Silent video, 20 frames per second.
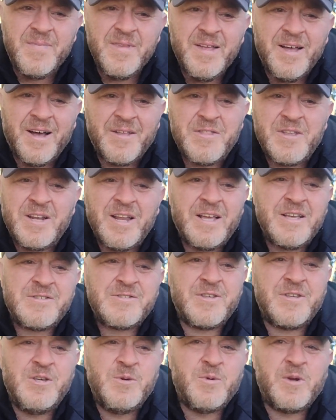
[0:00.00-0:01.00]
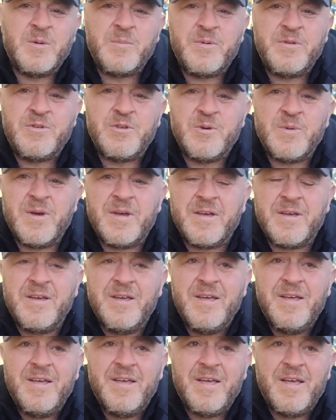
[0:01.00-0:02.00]
and the last thing you want to be doing
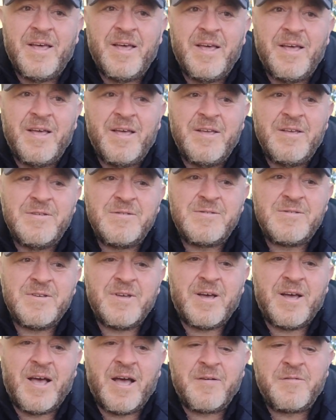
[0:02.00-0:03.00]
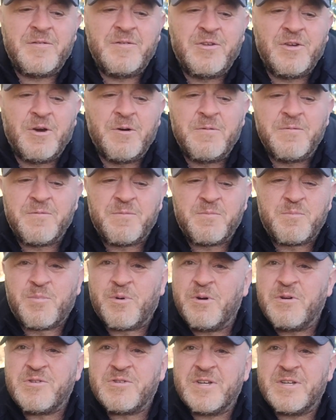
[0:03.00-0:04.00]
is having to go and
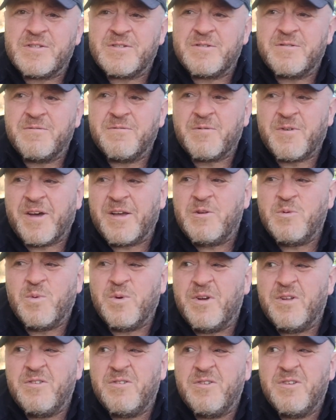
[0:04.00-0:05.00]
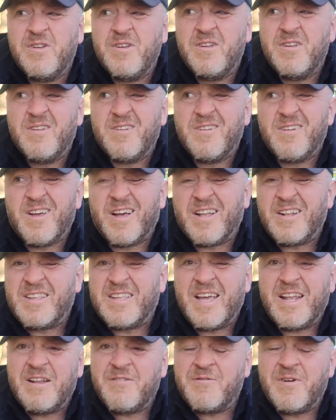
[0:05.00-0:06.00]
find wood
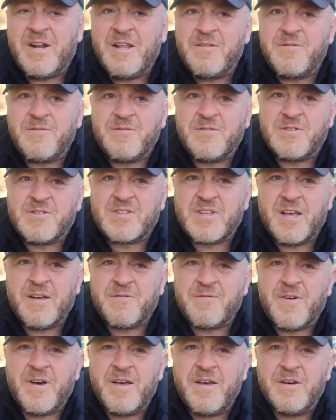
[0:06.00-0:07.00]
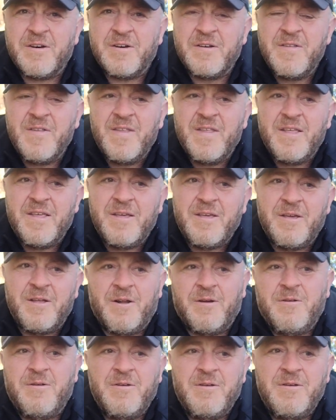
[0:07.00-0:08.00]
and get it ready to start a fire. You
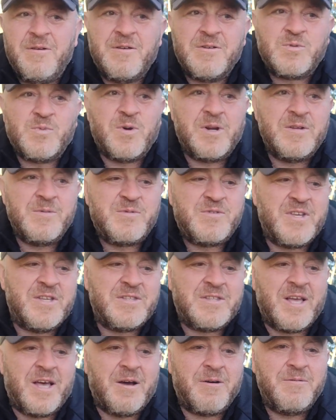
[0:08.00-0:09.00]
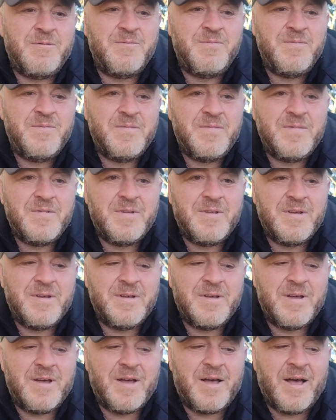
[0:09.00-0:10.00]
just want to sit down
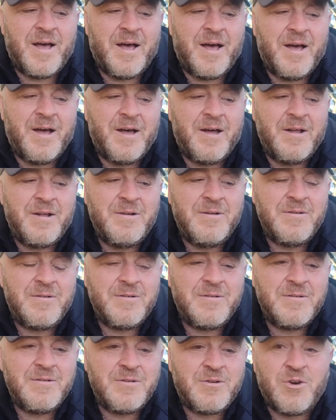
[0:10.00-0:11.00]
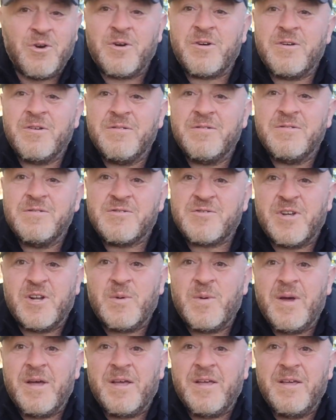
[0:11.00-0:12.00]
and cook straight
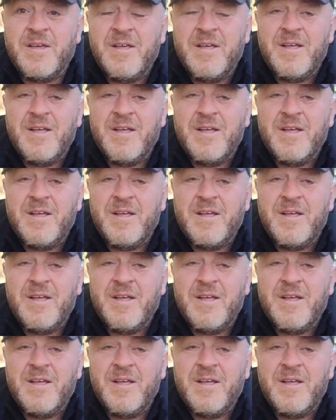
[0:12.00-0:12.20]
away.